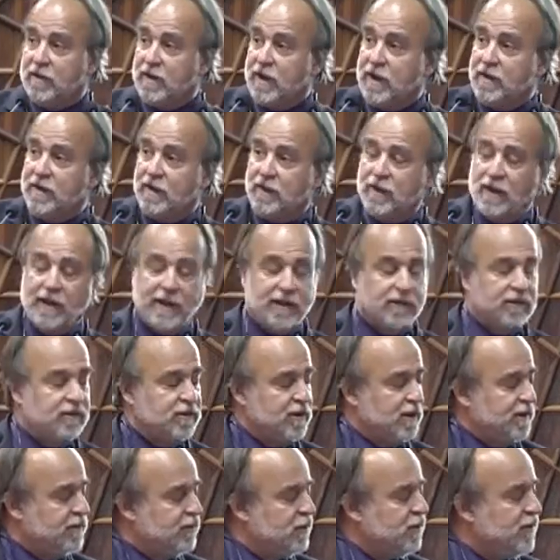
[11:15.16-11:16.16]
in the late
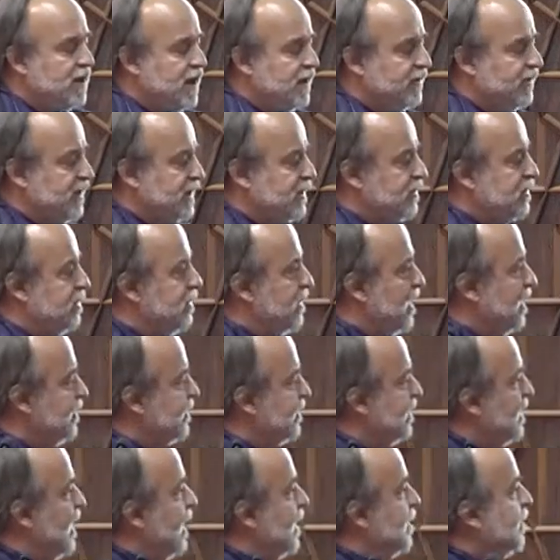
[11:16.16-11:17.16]
2008,
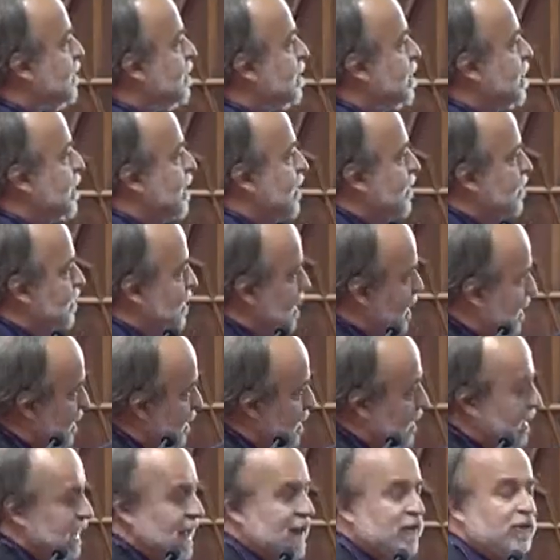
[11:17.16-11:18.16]
2009.
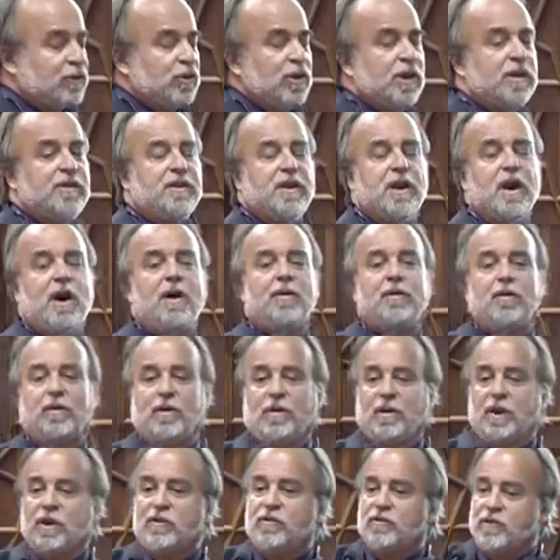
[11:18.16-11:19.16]
Now let's look at the
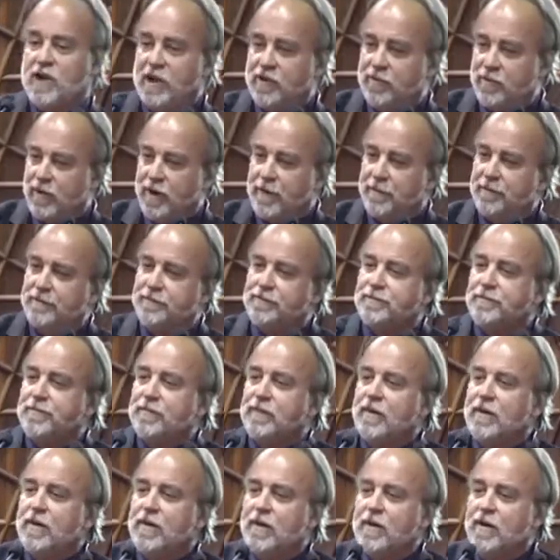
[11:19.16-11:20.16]
other exchange rate.
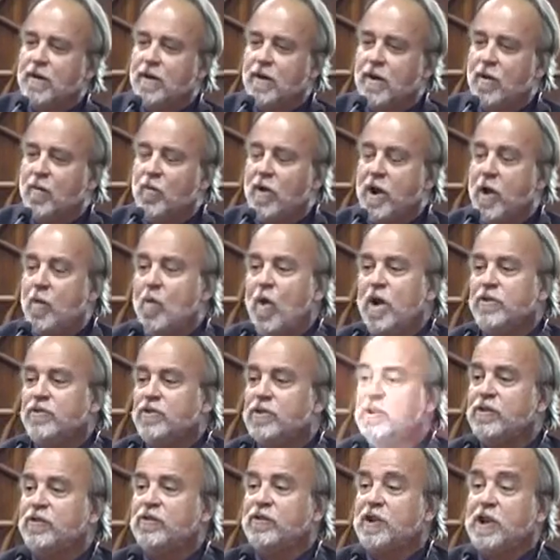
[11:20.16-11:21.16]
What I want
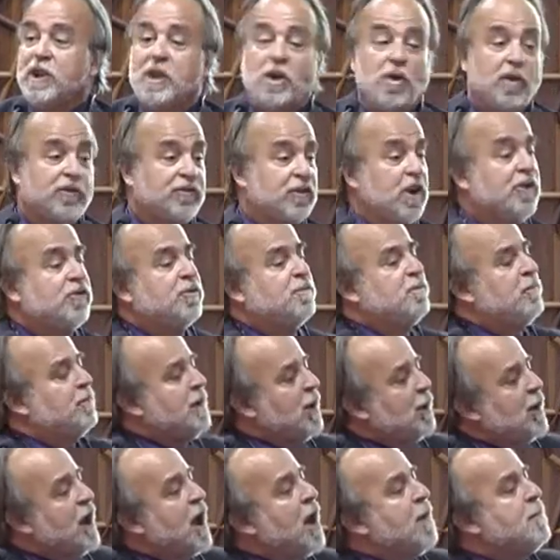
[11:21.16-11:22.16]
you to see here, it's
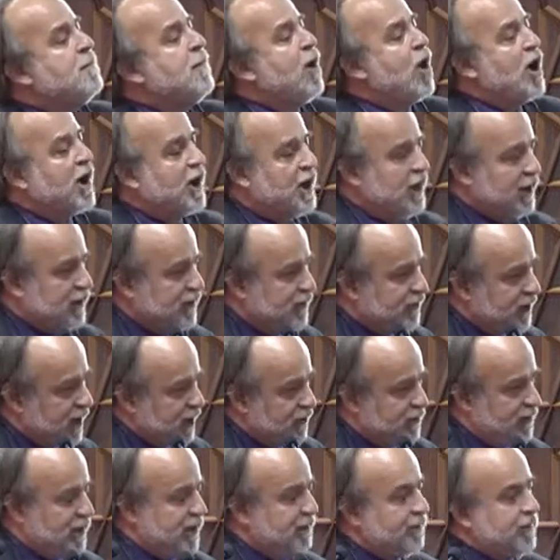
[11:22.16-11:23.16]
a market
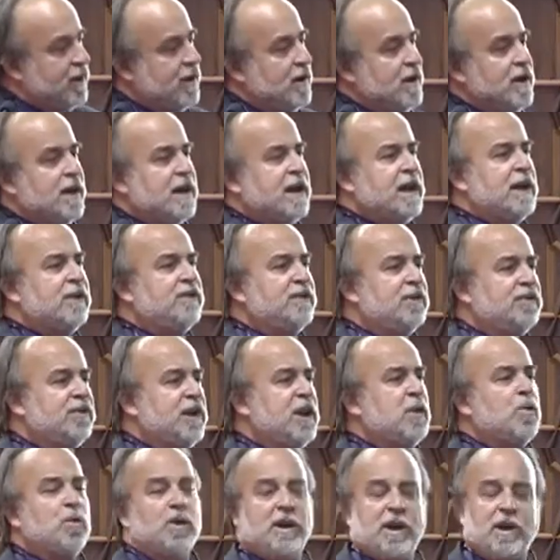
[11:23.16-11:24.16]
exchange rate. It's as
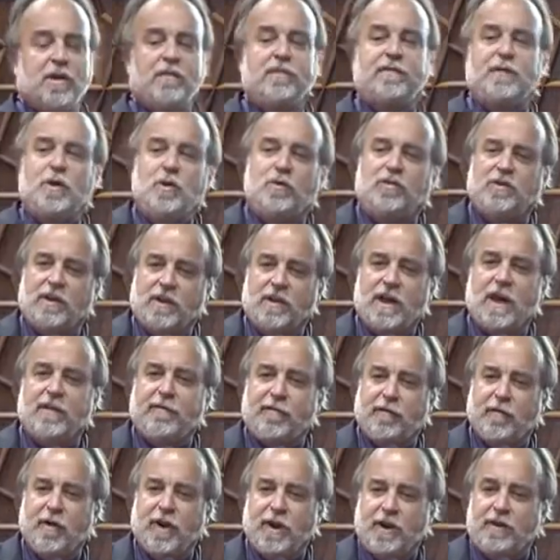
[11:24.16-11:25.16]
equally confusing,
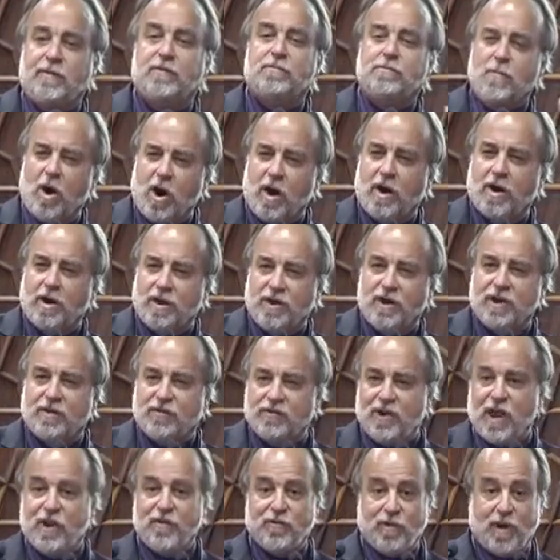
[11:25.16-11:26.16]
that phrase, market
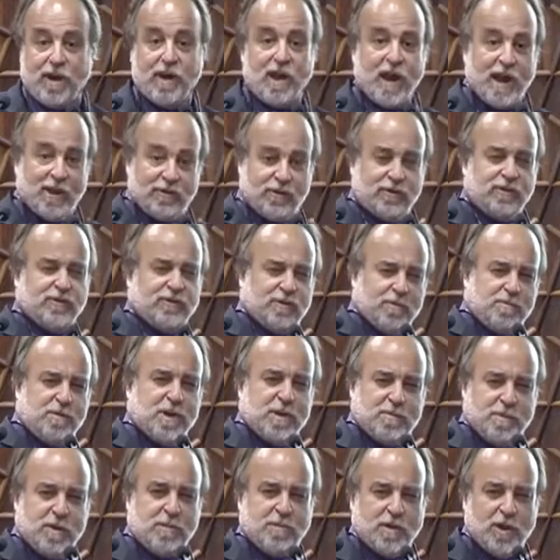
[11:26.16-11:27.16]
exchange rate, as is the
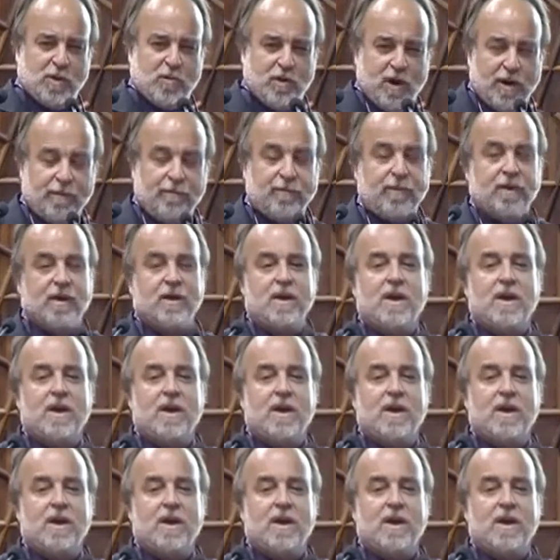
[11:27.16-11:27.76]
PPP one.